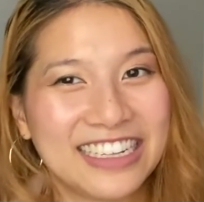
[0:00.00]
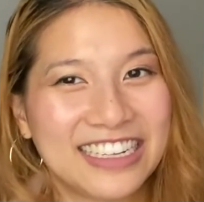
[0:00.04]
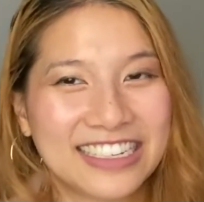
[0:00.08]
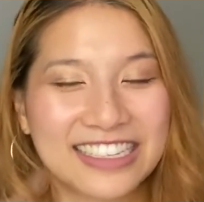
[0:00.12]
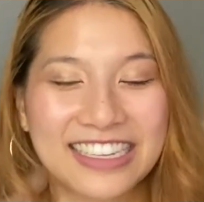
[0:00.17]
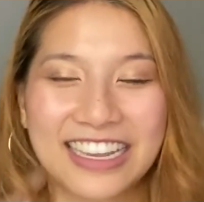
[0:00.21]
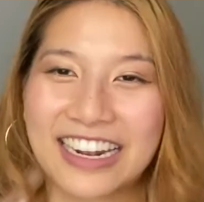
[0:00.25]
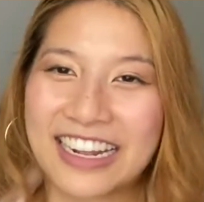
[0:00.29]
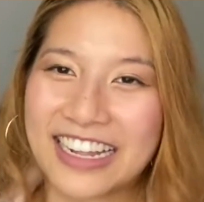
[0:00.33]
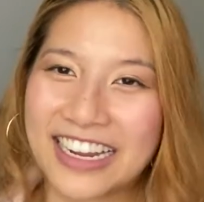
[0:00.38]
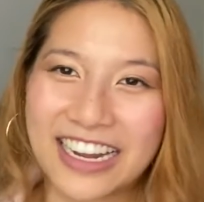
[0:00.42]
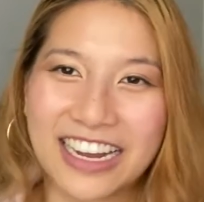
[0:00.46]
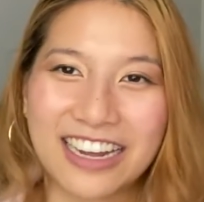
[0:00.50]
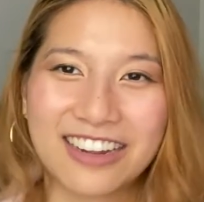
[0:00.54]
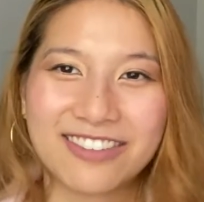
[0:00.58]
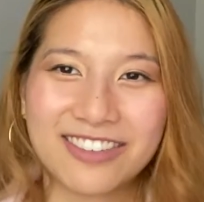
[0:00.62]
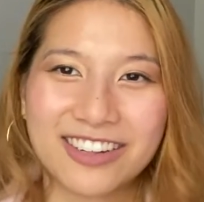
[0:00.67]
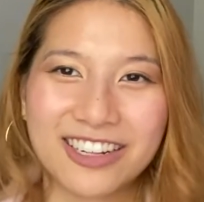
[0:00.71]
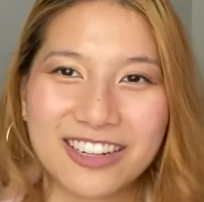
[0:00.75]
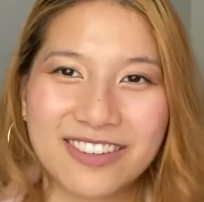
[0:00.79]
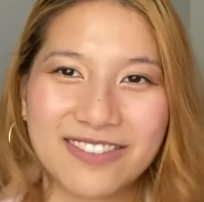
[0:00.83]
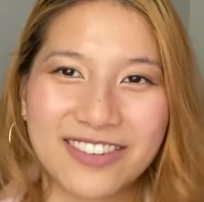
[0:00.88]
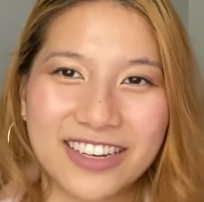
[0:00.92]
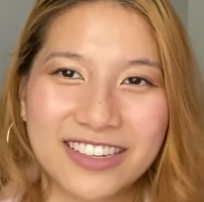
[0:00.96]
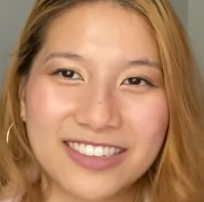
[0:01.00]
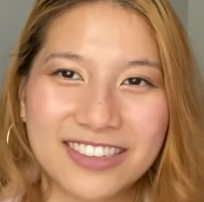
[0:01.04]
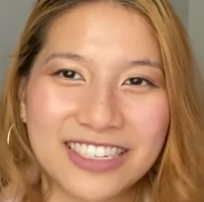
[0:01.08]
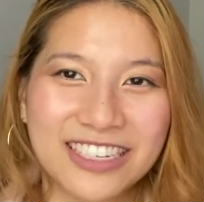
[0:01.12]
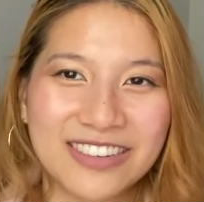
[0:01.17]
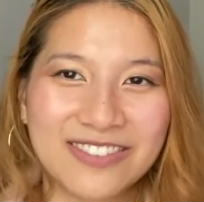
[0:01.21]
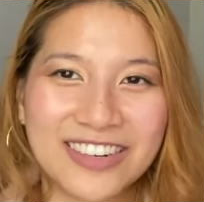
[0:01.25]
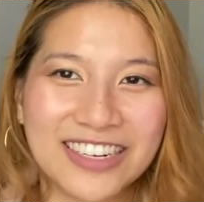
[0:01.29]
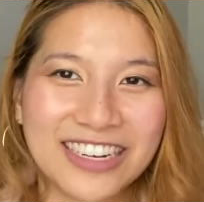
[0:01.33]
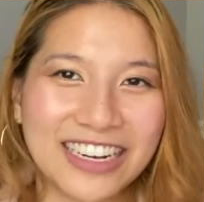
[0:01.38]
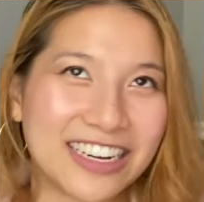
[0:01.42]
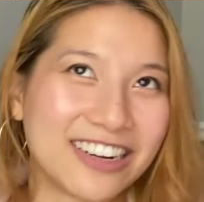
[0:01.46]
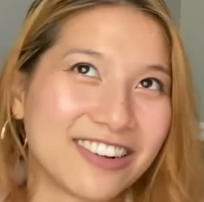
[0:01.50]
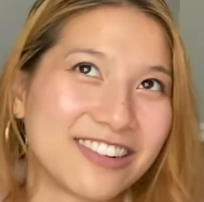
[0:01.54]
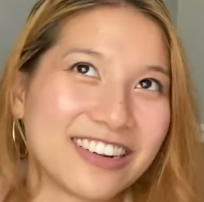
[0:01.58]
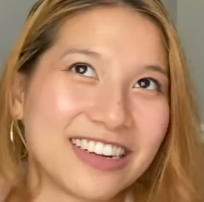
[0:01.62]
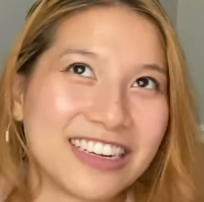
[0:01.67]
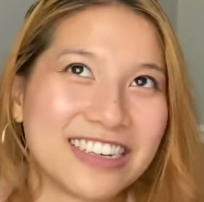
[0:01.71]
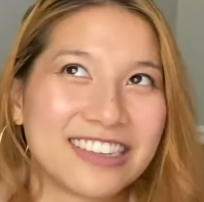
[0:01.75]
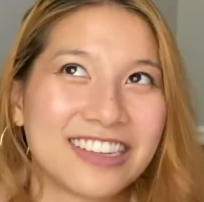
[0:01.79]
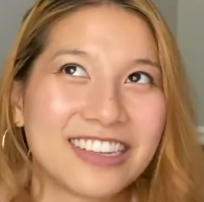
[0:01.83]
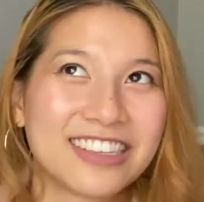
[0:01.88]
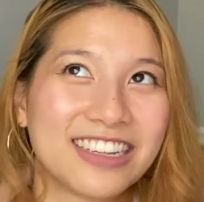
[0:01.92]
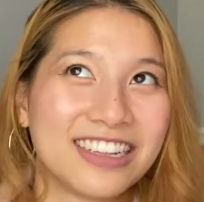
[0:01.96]
Like, it's kind of like how I feel about the semen. Like,
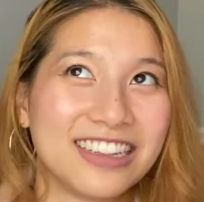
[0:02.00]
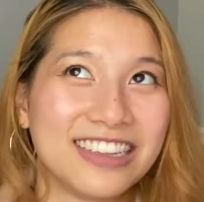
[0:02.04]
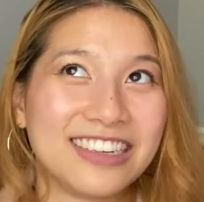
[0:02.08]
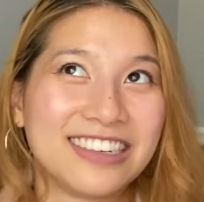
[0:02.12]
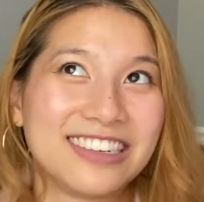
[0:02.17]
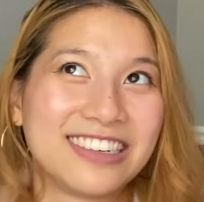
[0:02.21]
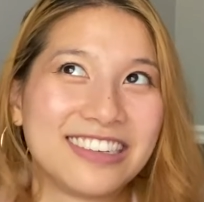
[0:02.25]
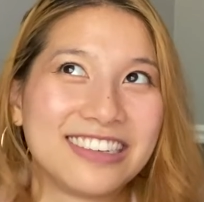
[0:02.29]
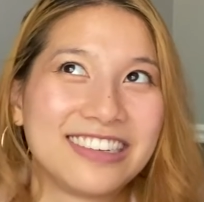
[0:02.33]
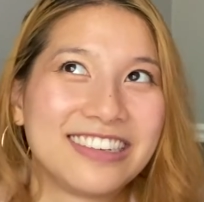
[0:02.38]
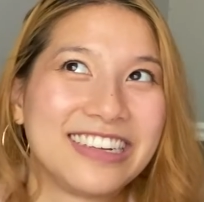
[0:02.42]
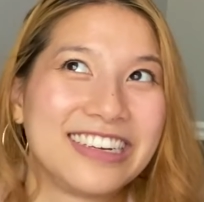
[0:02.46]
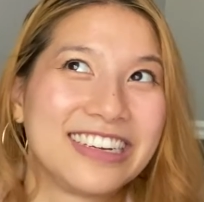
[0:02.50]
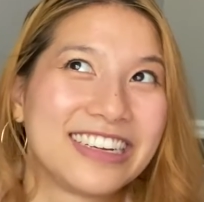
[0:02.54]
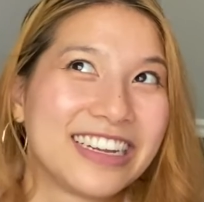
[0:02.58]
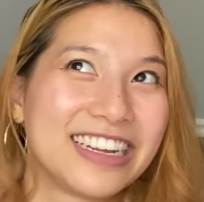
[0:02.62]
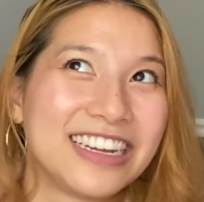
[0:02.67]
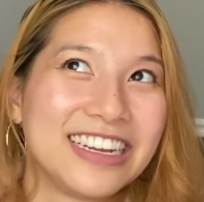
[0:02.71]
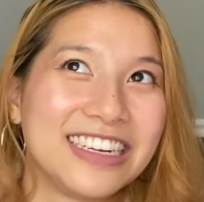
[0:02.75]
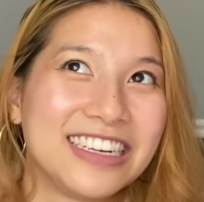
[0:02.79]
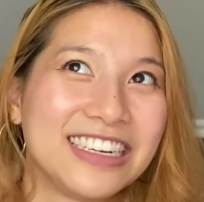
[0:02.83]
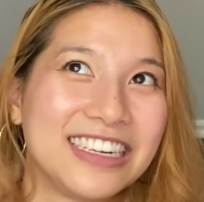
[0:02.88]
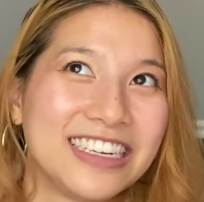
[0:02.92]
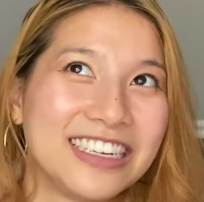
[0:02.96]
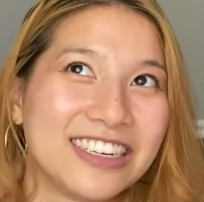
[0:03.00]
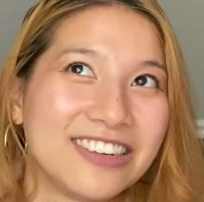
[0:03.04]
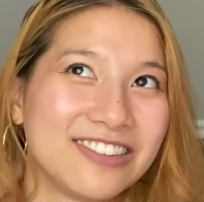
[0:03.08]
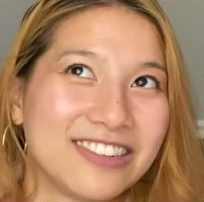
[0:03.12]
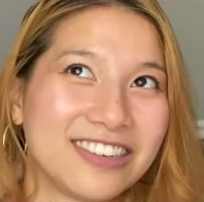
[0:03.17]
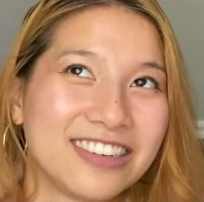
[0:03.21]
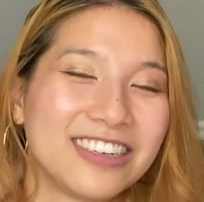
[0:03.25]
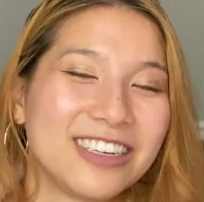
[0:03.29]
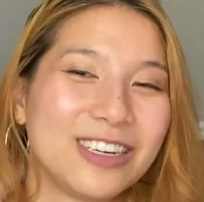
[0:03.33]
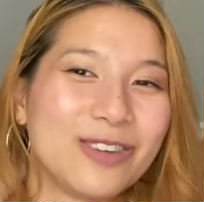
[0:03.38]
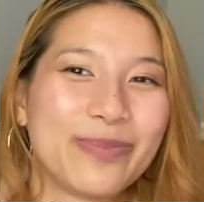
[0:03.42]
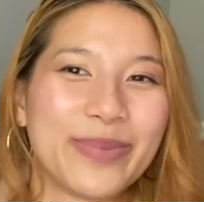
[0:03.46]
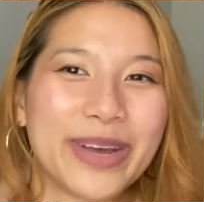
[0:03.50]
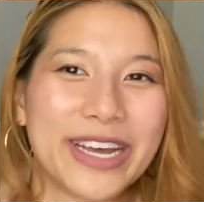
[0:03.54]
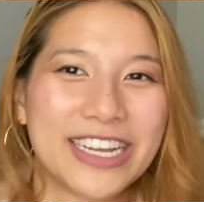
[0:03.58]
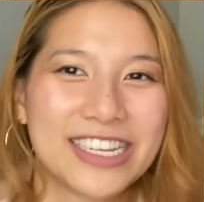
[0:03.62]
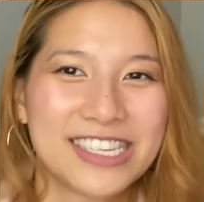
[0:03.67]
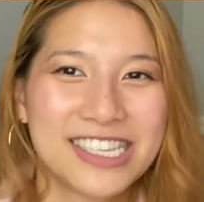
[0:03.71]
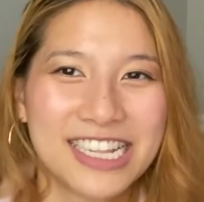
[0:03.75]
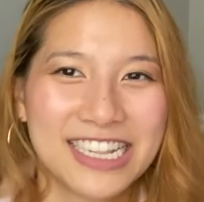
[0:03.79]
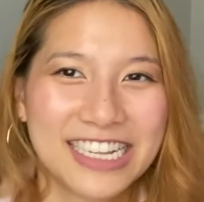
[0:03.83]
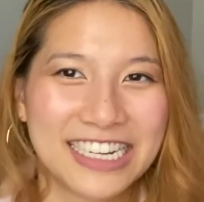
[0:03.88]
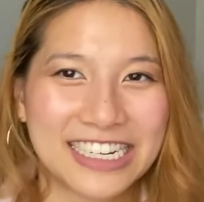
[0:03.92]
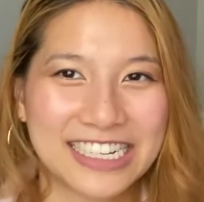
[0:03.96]
okay, it's not delicious like candy usually, but
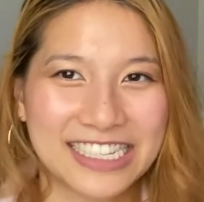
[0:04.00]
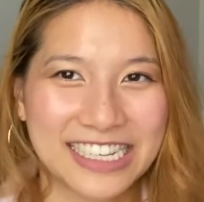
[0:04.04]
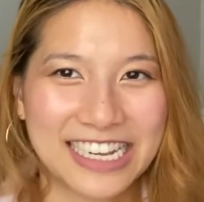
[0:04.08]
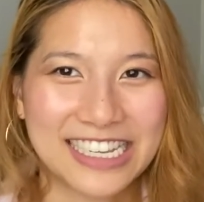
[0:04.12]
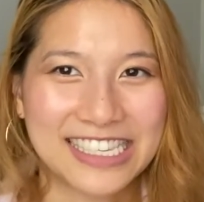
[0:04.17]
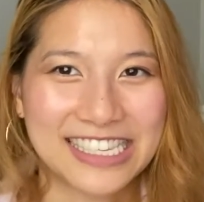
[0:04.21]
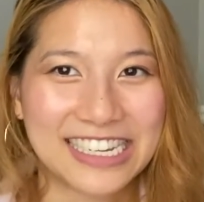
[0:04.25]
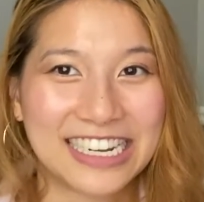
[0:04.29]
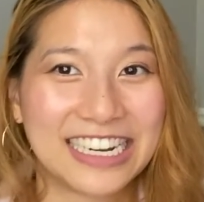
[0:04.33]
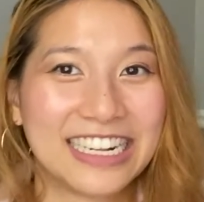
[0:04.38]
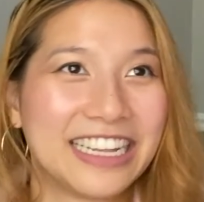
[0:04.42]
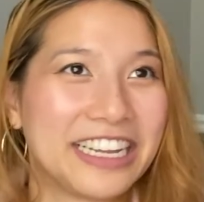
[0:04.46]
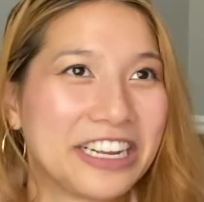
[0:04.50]
it's not like disgusting.